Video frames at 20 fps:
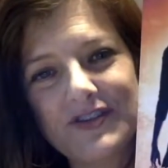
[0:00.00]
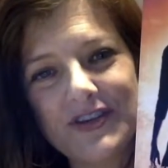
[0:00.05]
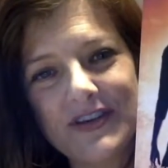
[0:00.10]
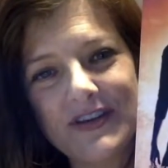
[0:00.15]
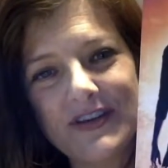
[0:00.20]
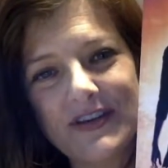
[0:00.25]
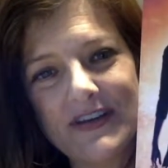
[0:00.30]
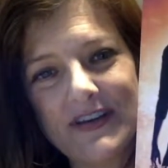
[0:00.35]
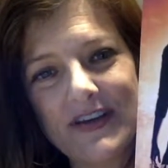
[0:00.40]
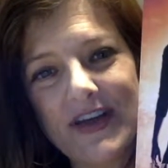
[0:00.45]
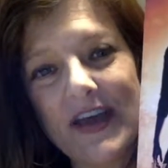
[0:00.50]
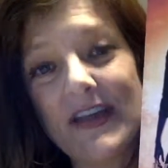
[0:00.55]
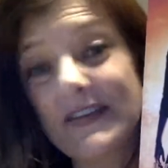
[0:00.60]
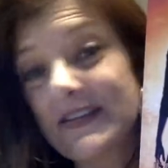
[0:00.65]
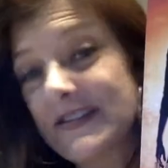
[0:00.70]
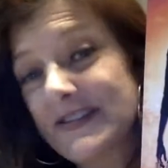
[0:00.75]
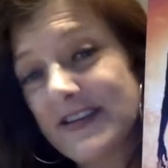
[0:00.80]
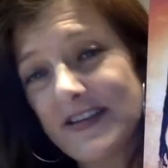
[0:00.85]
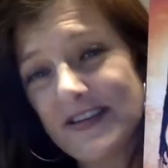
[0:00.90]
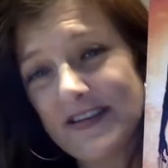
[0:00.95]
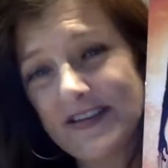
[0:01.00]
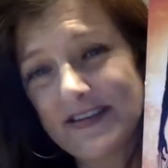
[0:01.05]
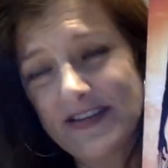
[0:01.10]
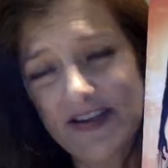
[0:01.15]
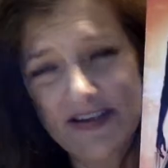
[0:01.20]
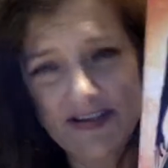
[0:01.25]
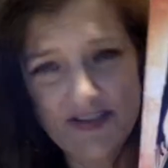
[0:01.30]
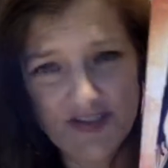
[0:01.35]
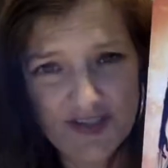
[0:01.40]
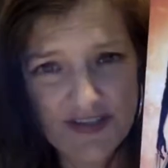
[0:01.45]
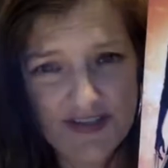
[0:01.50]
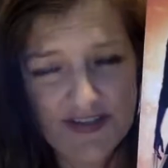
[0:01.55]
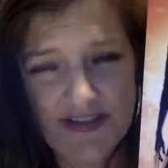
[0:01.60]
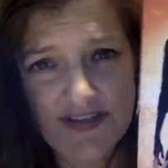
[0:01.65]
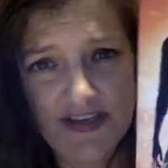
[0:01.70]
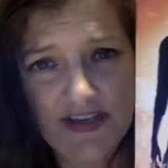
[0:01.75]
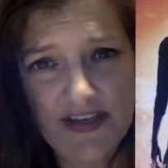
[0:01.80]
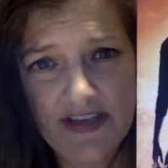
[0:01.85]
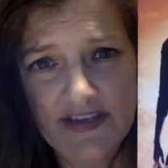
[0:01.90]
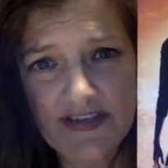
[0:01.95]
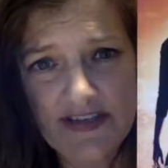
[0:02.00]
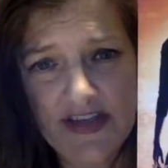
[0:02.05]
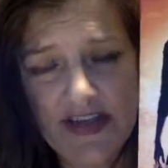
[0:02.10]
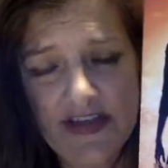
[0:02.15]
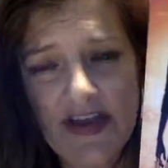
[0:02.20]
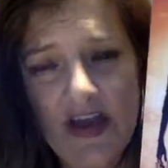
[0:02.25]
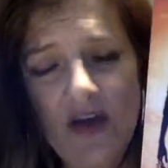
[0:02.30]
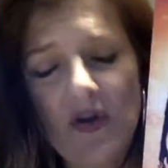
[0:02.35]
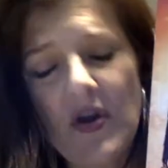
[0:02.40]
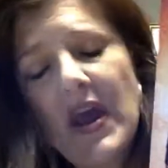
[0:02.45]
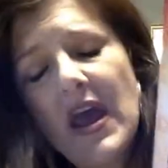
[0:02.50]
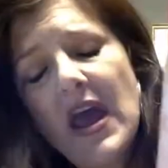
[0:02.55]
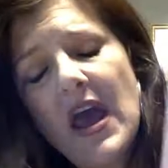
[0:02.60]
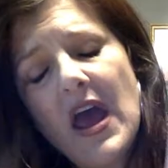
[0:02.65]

Gia and the City of Dead. It's just the City of Dead now.